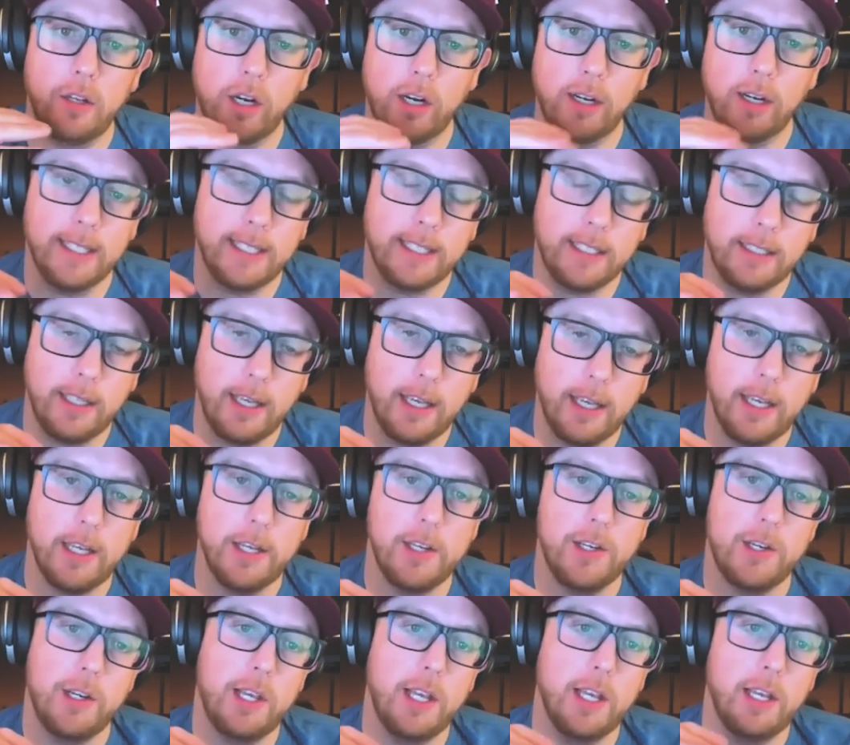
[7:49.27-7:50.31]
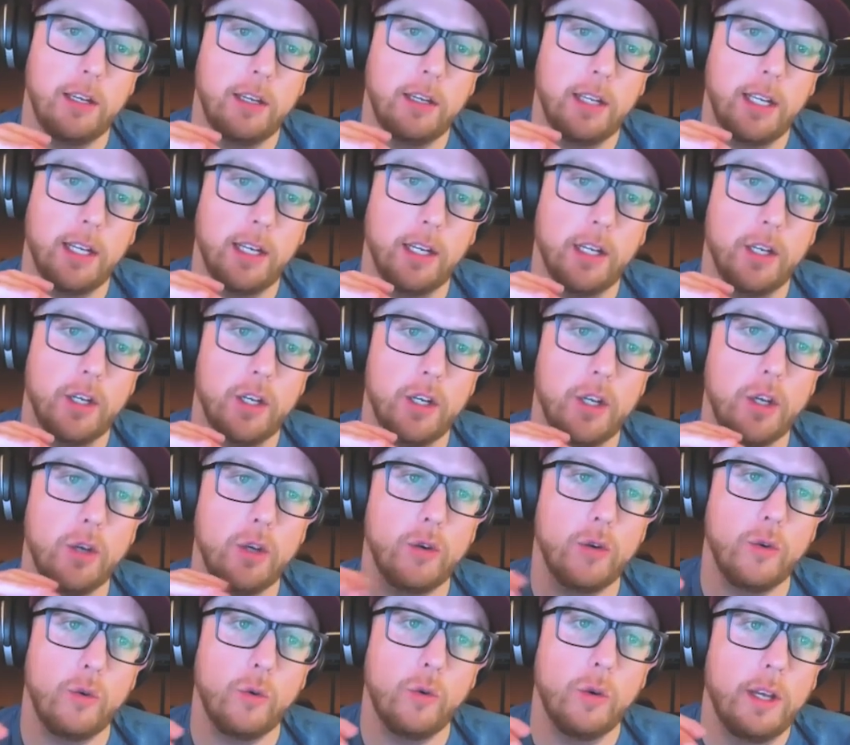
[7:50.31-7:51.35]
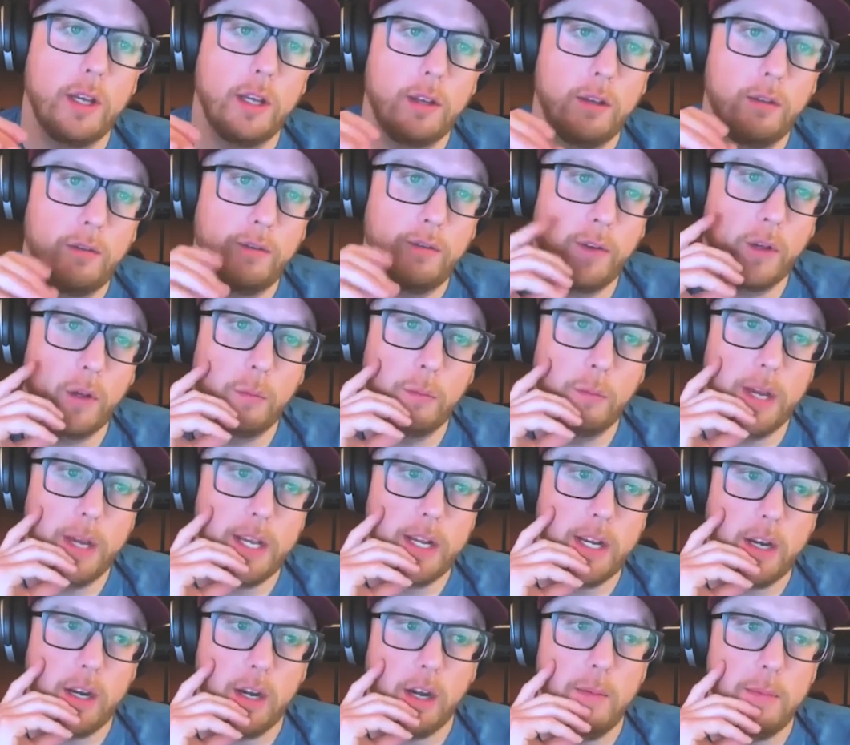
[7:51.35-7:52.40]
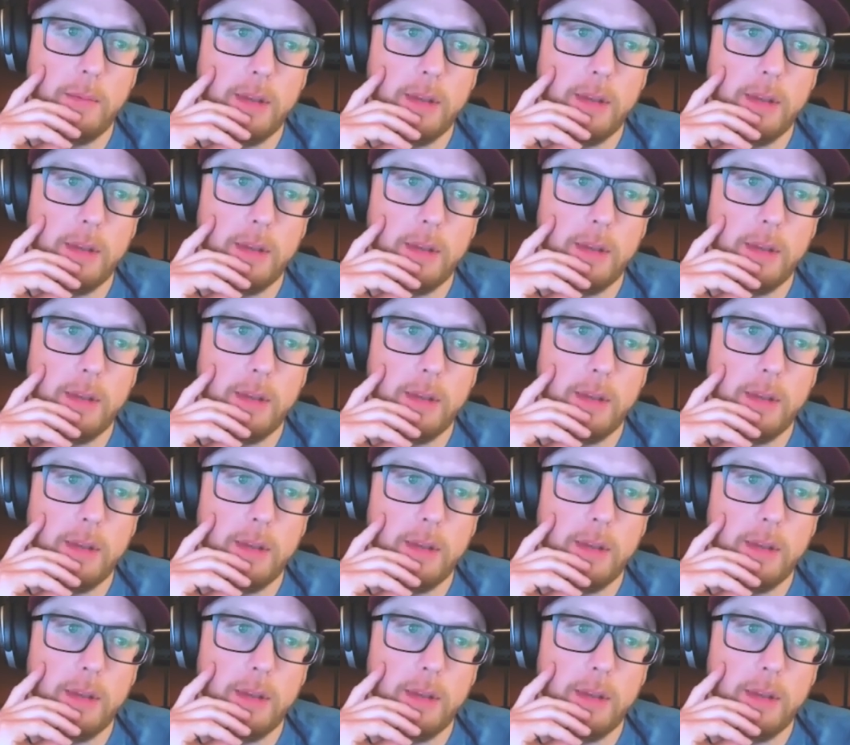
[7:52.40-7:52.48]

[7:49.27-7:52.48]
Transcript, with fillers: early stage in in a new filmmaker.